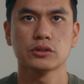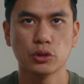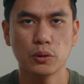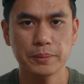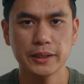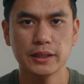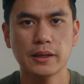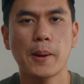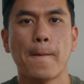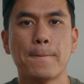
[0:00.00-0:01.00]
Don't
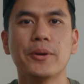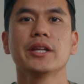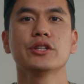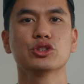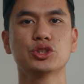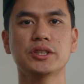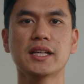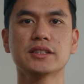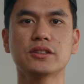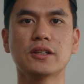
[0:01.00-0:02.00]
be putting your
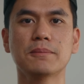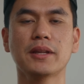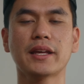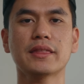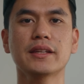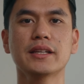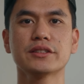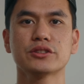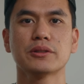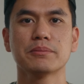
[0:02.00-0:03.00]
chest up like
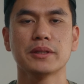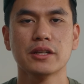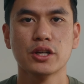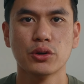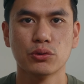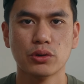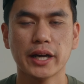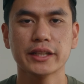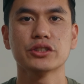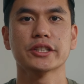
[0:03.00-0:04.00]
this. Don't be
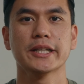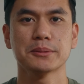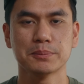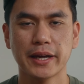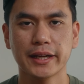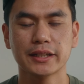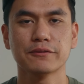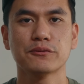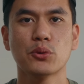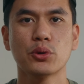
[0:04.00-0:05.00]
rocking your hips back
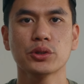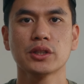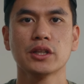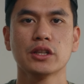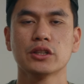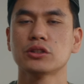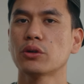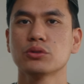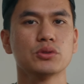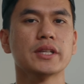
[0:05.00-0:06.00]
and forth.
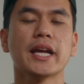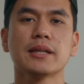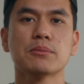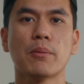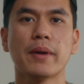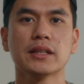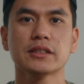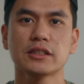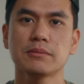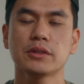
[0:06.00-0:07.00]
Don't use any
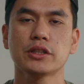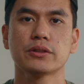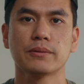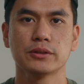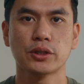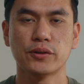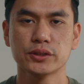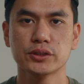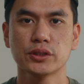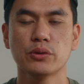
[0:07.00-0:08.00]
momentum. Your
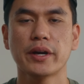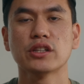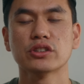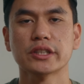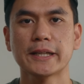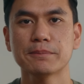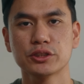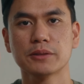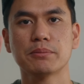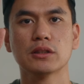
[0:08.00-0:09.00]
torso and your hips
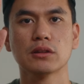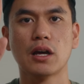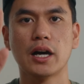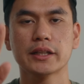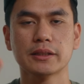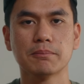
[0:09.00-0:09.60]
should be locked in